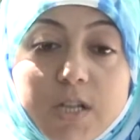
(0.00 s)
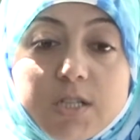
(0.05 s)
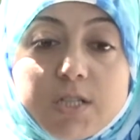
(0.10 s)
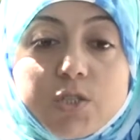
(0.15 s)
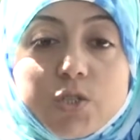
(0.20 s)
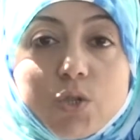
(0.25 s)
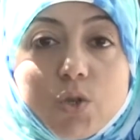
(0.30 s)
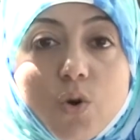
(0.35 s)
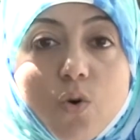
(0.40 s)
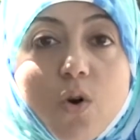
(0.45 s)

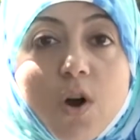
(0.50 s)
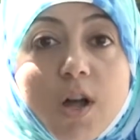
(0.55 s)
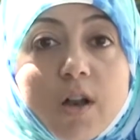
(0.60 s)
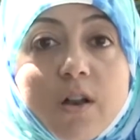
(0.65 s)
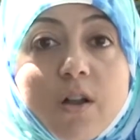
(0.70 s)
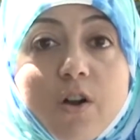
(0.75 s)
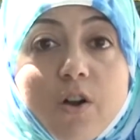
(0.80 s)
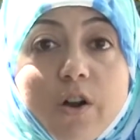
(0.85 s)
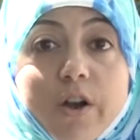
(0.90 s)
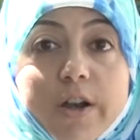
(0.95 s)
to go on
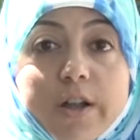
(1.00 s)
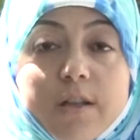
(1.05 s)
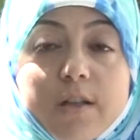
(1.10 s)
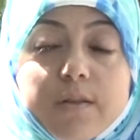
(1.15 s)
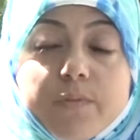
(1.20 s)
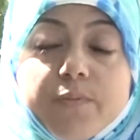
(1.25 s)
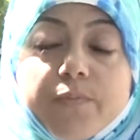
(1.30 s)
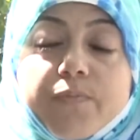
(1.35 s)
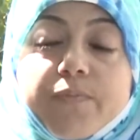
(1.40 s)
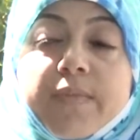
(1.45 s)
the ark.
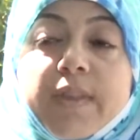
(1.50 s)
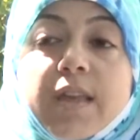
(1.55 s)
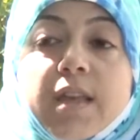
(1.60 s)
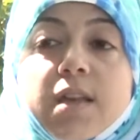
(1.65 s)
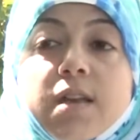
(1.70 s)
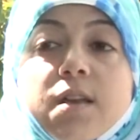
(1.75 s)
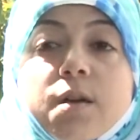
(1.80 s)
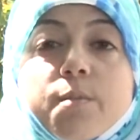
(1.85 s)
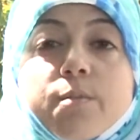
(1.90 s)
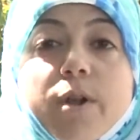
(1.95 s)

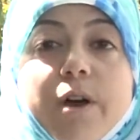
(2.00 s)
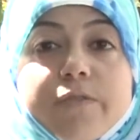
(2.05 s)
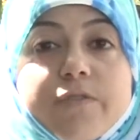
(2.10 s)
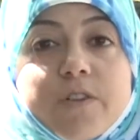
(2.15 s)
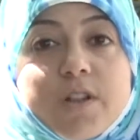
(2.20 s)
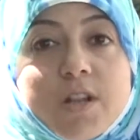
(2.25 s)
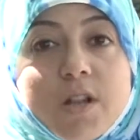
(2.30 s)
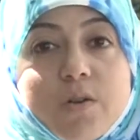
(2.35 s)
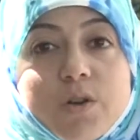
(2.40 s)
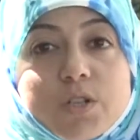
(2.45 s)

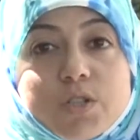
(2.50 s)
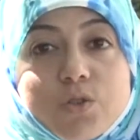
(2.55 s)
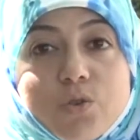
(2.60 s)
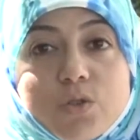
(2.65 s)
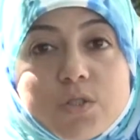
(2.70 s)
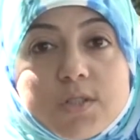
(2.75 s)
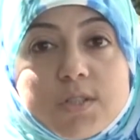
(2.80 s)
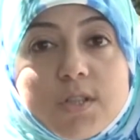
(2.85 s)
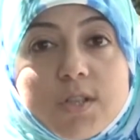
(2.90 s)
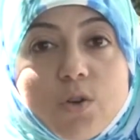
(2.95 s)
Prophet Noah
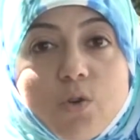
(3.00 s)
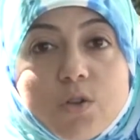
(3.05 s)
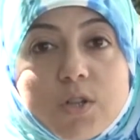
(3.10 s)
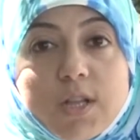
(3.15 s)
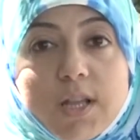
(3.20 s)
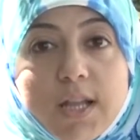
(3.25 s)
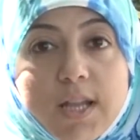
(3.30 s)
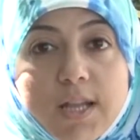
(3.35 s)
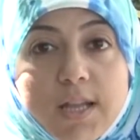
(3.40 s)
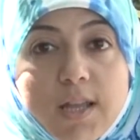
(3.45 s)
told the old
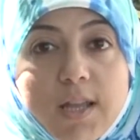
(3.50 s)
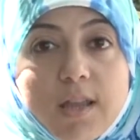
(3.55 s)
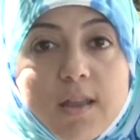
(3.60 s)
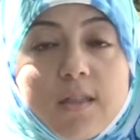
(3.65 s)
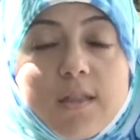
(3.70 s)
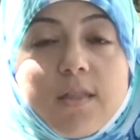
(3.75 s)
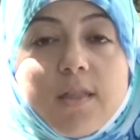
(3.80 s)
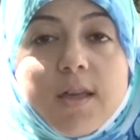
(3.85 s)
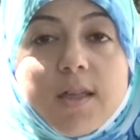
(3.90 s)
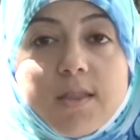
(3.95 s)
lady
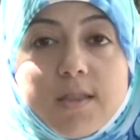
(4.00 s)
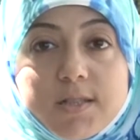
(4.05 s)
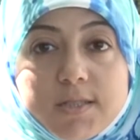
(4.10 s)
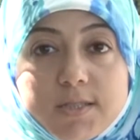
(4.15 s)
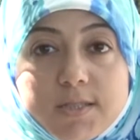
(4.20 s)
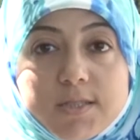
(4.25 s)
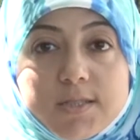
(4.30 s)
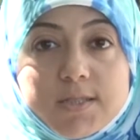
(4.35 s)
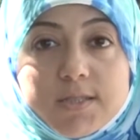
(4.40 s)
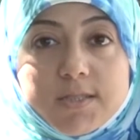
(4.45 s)
that
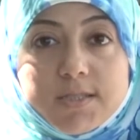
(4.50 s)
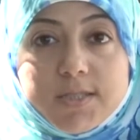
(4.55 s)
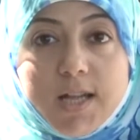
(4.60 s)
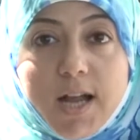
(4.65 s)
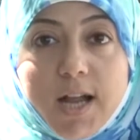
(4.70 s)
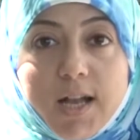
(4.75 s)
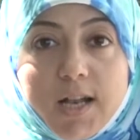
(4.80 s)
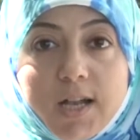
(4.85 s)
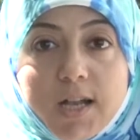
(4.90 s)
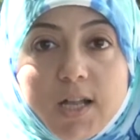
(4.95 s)
this is a
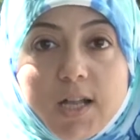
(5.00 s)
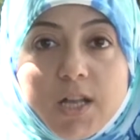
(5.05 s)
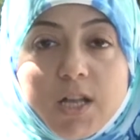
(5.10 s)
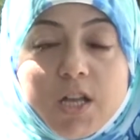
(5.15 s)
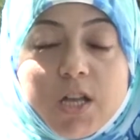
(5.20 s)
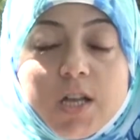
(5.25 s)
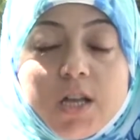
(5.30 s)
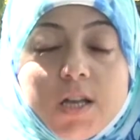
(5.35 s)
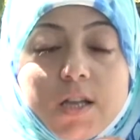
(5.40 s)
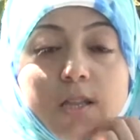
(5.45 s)
sign.
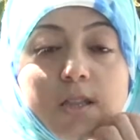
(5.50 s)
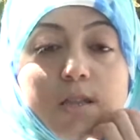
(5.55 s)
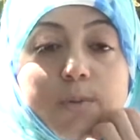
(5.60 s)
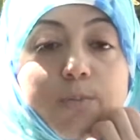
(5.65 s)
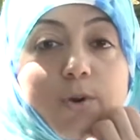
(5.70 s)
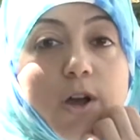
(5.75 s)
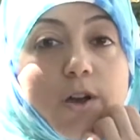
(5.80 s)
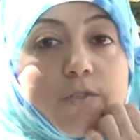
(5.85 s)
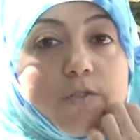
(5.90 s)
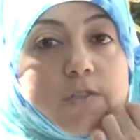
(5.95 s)

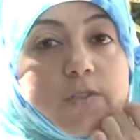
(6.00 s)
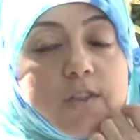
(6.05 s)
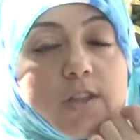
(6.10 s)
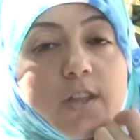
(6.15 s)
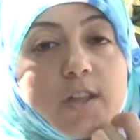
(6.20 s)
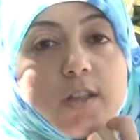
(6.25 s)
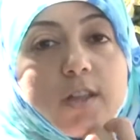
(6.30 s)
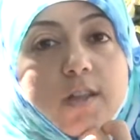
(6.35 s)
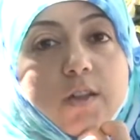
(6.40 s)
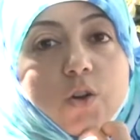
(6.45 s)

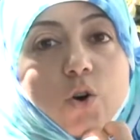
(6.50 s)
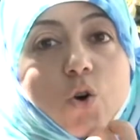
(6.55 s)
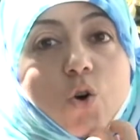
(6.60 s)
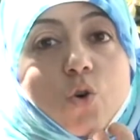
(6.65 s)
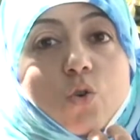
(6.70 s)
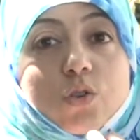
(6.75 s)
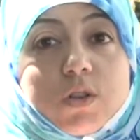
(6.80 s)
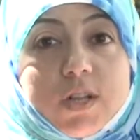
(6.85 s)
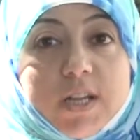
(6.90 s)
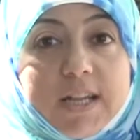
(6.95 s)
The
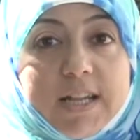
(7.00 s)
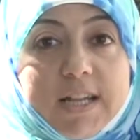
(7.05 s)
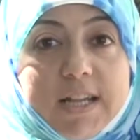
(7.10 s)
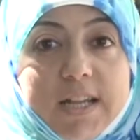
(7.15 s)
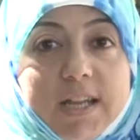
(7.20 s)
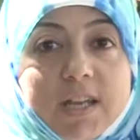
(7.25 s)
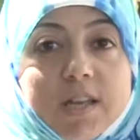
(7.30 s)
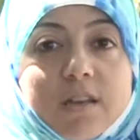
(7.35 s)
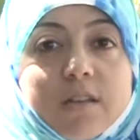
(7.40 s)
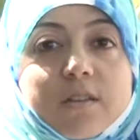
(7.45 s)
old
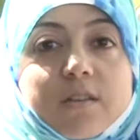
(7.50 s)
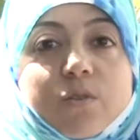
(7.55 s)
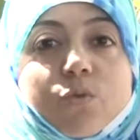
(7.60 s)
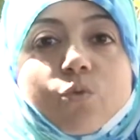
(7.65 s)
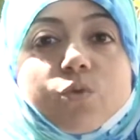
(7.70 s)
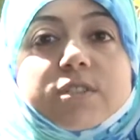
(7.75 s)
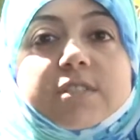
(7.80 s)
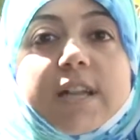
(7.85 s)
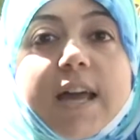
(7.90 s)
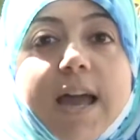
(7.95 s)
lady
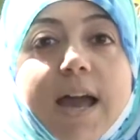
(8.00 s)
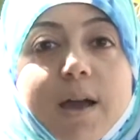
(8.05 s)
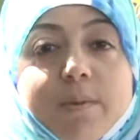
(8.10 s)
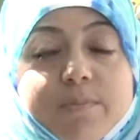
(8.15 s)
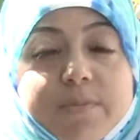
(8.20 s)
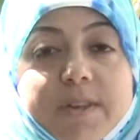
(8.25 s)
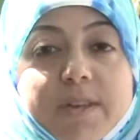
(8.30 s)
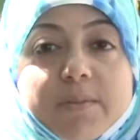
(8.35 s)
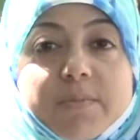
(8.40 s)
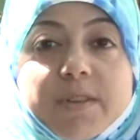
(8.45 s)
was
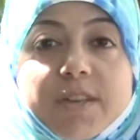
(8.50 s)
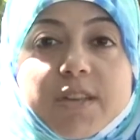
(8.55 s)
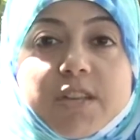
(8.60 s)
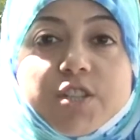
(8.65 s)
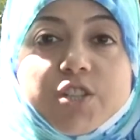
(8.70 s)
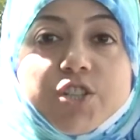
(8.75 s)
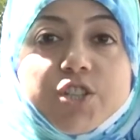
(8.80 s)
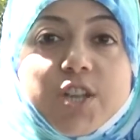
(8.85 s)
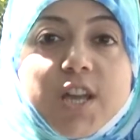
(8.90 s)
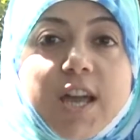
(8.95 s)
happy
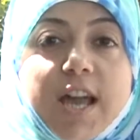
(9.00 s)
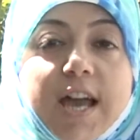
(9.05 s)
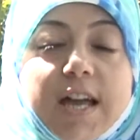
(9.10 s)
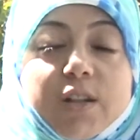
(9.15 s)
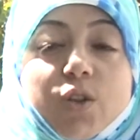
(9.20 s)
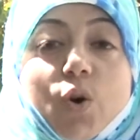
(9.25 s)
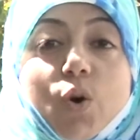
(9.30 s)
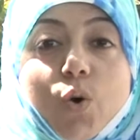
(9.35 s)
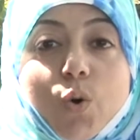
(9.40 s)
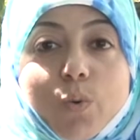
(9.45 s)
because she
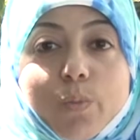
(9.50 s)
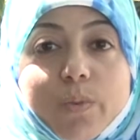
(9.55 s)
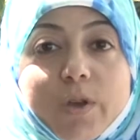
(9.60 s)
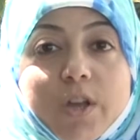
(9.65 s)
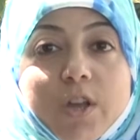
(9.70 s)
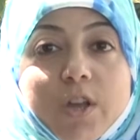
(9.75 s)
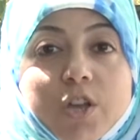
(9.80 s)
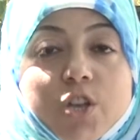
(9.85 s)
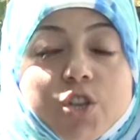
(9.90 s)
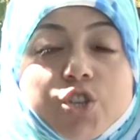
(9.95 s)
had hope.
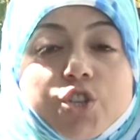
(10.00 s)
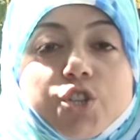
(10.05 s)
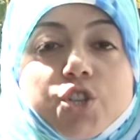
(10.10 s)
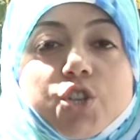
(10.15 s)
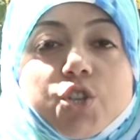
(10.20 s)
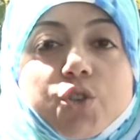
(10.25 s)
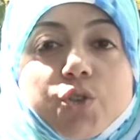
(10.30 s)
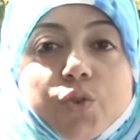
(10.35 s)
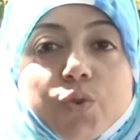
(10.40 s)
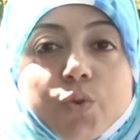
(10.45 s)

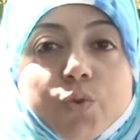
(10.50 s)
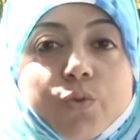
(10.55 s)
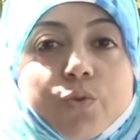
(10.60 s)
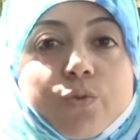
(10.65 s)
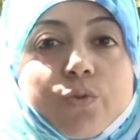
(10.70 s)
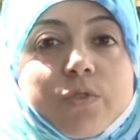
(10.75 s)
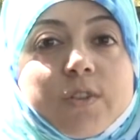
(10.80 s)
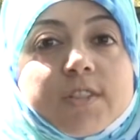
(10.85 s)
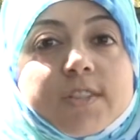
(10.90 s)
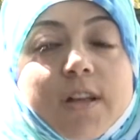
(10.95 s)
She
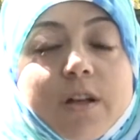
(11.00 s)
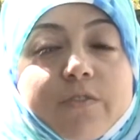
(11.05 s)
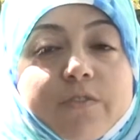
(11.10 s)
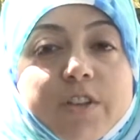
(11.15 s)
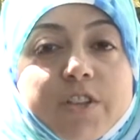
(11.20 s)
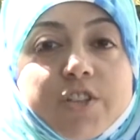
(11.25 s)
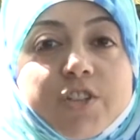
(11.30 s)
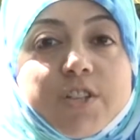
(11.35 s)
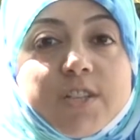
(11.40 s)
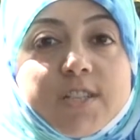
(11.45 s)
knew
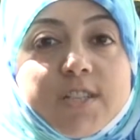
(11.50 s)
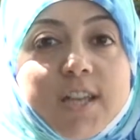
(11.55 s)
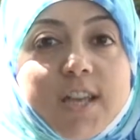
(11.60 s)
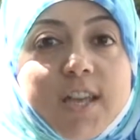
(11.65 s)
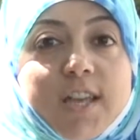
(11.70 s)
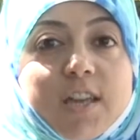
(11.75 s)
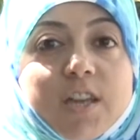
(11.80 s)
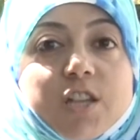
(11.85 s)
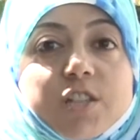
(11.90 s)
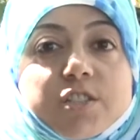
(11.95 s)
salvation
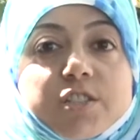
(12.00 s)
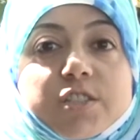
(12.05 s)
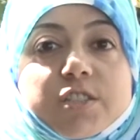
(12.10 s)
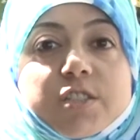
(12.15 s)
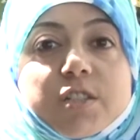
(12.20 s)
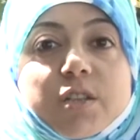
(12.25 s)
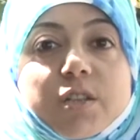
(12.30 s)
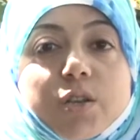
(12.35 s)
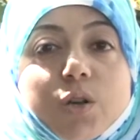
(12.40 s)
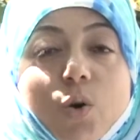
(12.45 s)
day is
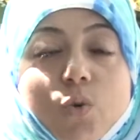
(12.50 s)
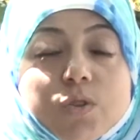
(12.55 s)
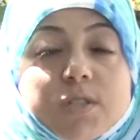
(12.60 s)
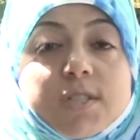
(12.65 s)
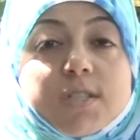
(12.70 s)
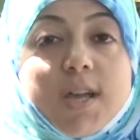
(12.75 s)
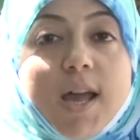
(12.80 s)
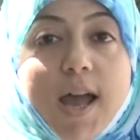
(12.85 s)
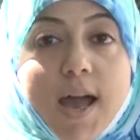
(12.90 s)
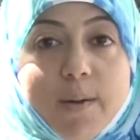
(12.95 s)
going
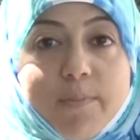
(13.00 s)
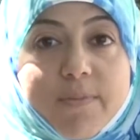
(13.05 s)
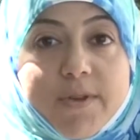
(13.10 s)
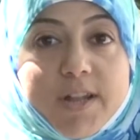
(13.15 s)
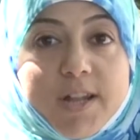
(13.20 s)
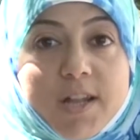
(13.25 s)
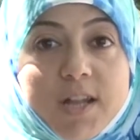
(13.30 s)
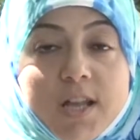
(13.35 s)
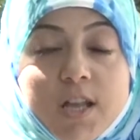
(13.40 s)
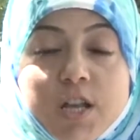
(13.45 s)
to
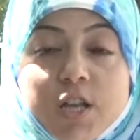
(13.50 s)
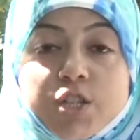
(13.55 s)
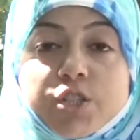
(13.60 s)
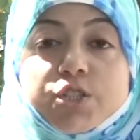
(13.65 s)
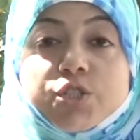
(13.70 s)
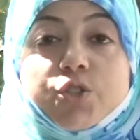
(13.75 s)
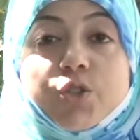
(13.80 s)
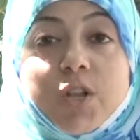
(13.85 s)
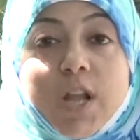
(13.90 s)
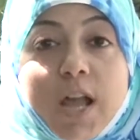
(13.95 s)
happen,
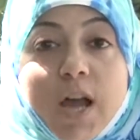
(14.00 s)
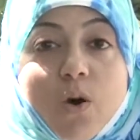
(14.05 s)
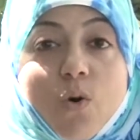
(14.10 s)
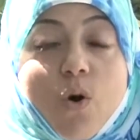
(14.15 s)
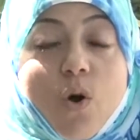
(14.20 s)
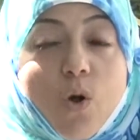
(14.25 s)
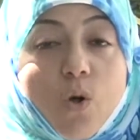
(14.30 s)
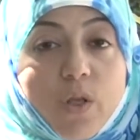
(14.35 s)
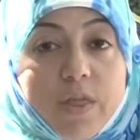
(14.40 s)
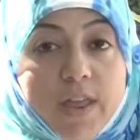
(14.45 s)
so now
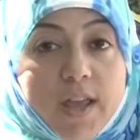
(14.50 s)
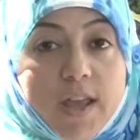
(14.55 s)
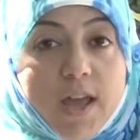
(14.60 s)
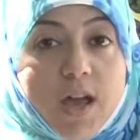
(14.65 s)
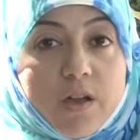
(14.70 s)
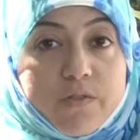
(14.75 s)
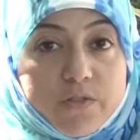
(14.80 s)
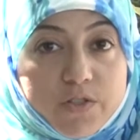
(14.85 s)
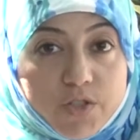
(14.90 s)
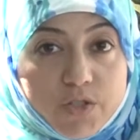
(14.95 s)
all they
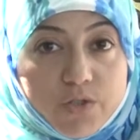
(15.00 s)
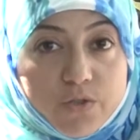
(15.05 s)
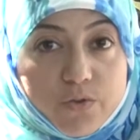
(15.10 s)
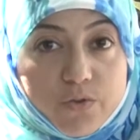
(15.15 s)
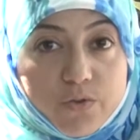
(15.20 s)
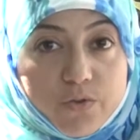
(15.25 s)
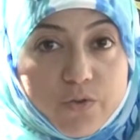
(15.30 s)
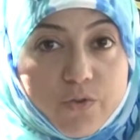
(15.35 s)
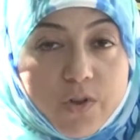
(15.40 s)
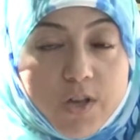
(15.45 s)
have to
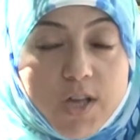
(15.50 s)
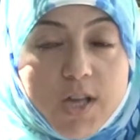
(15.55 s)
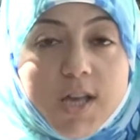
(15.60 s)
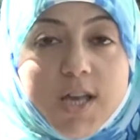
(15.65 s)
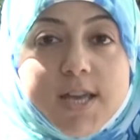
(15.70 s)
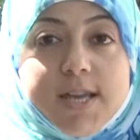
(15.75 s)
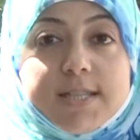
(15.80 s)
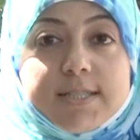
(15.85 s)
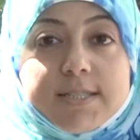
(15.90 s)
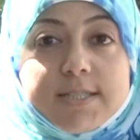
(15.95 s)
do
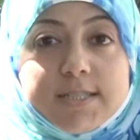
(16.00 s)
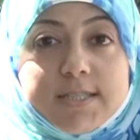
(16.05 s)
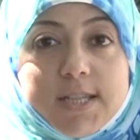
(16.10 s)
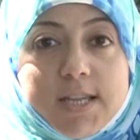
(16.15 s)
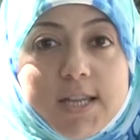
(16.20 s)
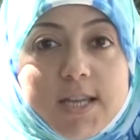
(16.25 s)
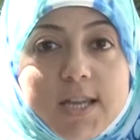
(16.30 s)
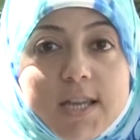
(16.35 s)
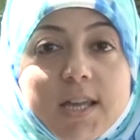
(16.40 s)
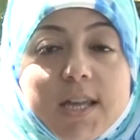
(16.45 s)
is
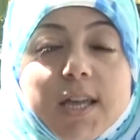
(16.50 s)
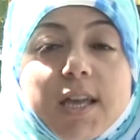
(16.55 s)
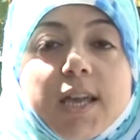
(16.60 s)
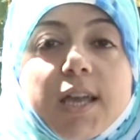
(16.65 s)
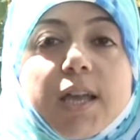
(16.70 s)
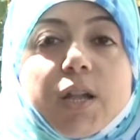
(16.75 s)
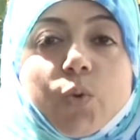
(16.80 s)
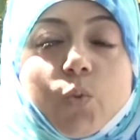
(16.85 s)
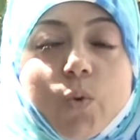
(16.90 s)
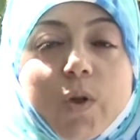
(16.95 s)
sit
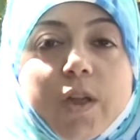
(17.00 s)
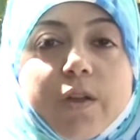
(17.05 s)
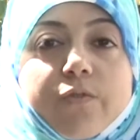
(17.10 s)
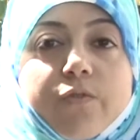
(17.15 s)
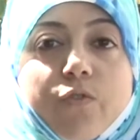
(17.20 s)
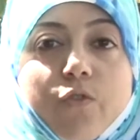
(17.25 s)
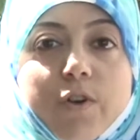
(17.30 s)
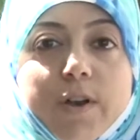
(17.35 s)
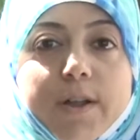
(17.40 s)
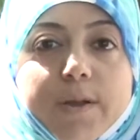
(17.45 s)
and wait
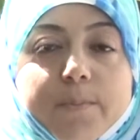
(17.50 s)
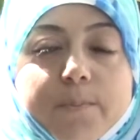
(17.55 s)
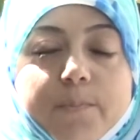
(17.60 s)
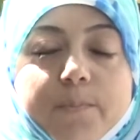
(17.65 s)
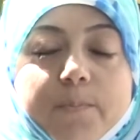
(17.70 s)
for it.